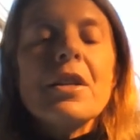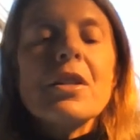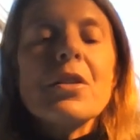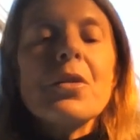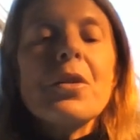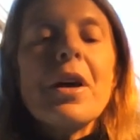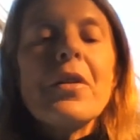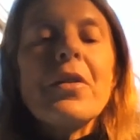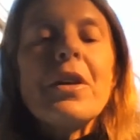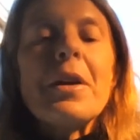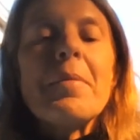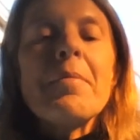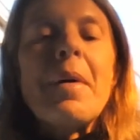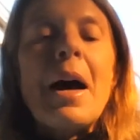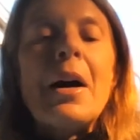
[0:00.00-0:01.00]
so that the
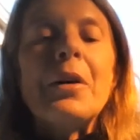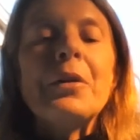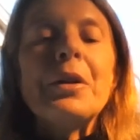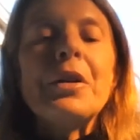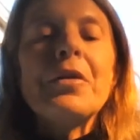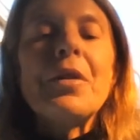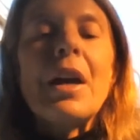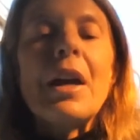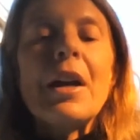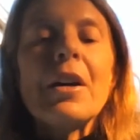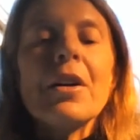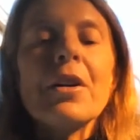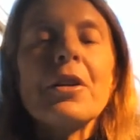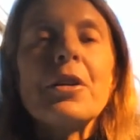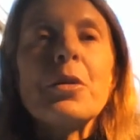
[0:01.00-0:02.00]
amount of
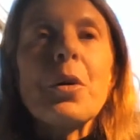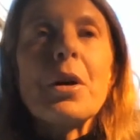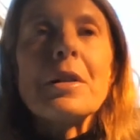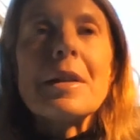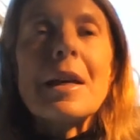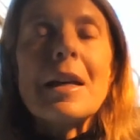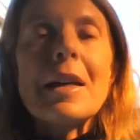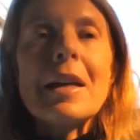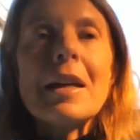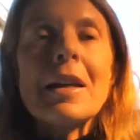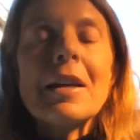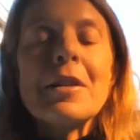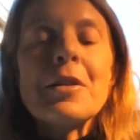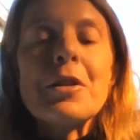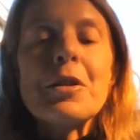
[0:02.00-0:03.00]
air you are
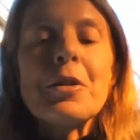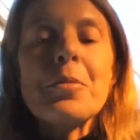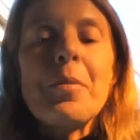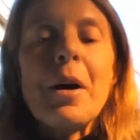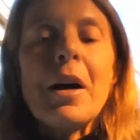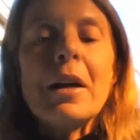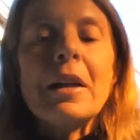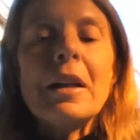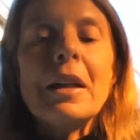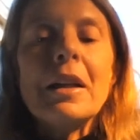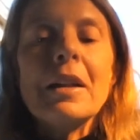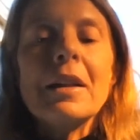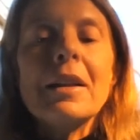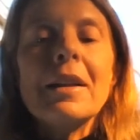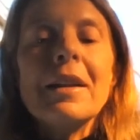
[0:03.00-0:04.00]
taking into your
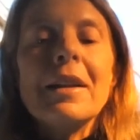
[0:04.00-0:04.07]
body